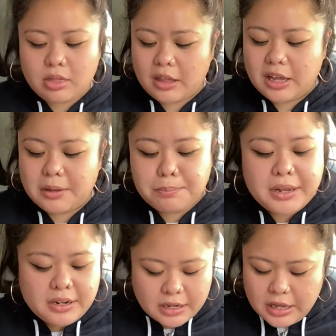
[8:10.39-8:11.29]
Um, but
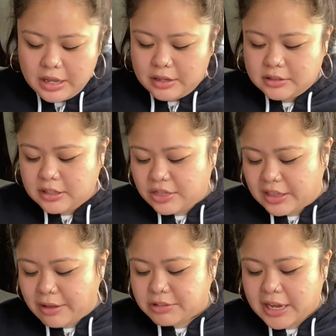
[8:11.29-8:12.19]
the thing
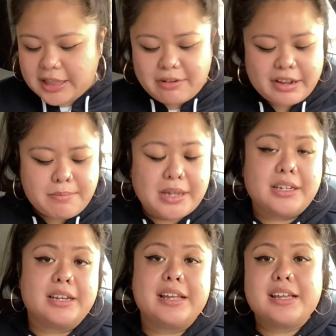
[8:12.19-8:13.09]
that was highly
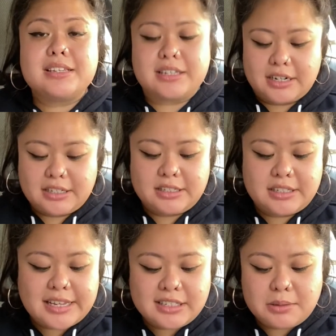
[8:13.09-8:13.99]
recommended is their
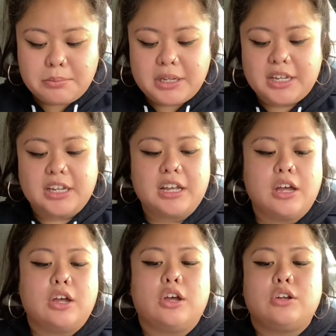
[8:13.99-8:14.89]
sesame
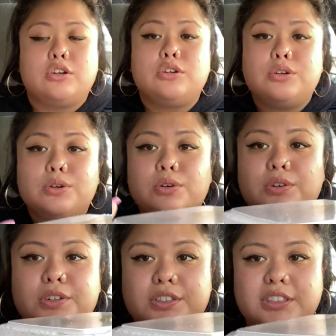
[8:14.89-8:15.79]

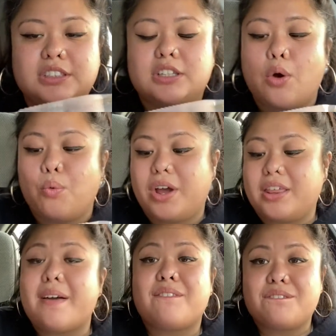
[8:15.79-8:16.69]
noodles with
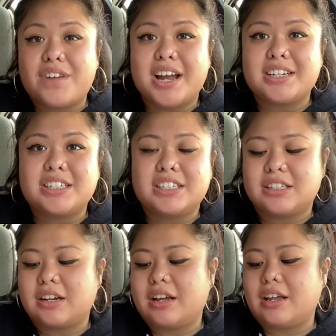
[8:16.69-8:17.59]
fresh
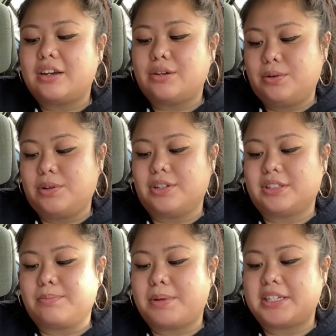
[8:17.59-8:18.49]
noodles.
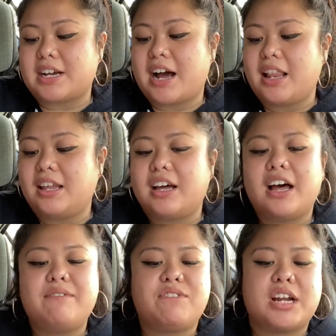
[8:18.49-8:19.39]
Bitch, I
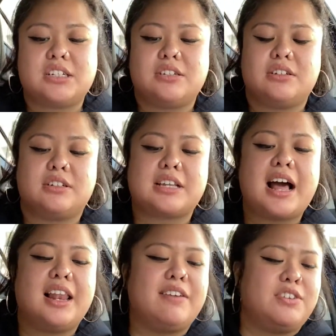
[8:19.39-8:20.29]
love fresh noodles. I
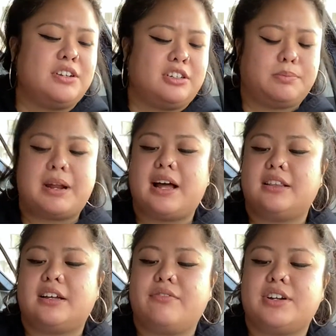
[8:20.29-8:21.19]
love noodles, but I
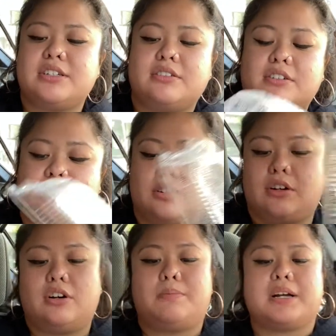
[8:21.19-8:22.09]
love fresh noodles.
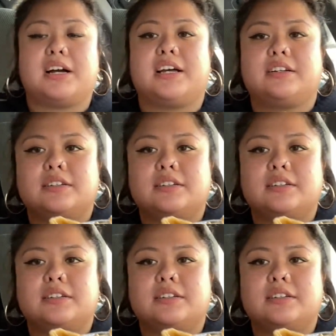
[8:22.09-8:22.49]
Oh my God.